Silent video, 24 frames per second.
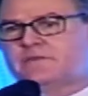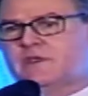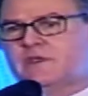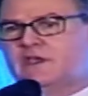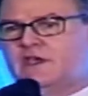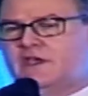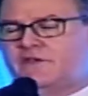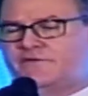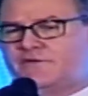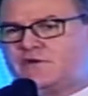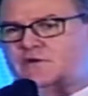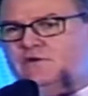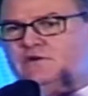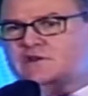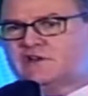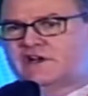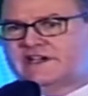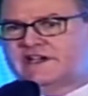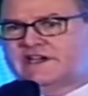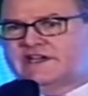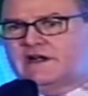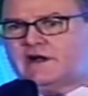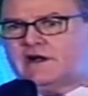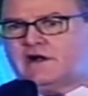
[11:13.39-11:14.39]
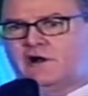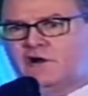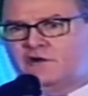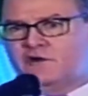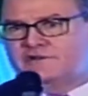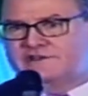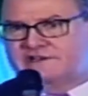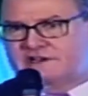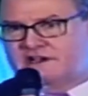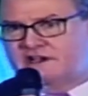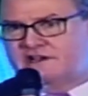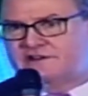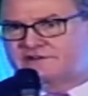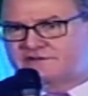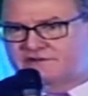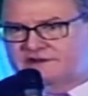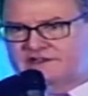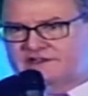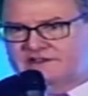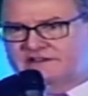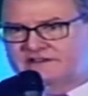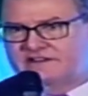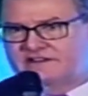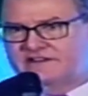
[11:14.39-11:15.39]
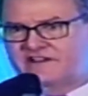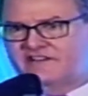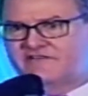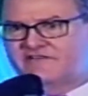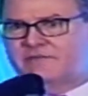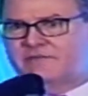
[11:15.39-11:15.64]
if you look at our host country of